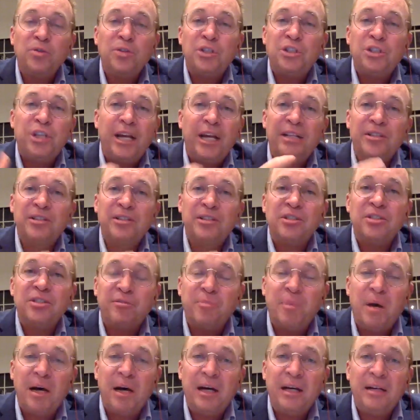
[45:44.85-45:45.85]
the chances of
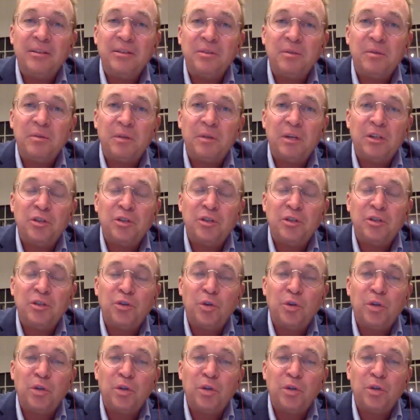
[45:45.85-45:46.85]
my controlling
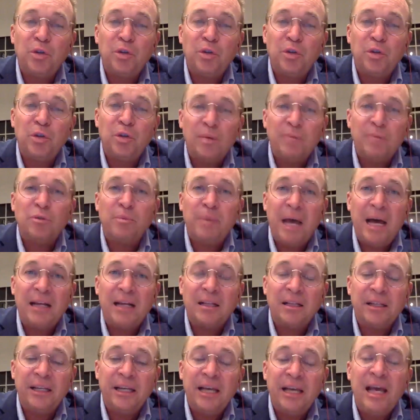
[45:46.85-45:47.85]
the Senate go up
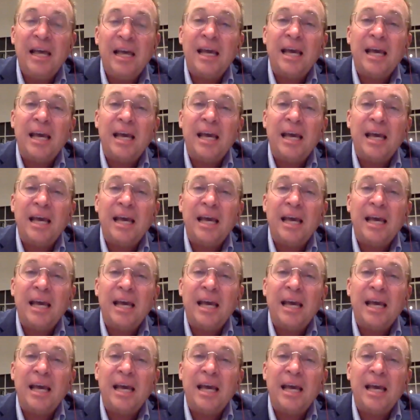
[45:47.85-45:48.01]
dramatically.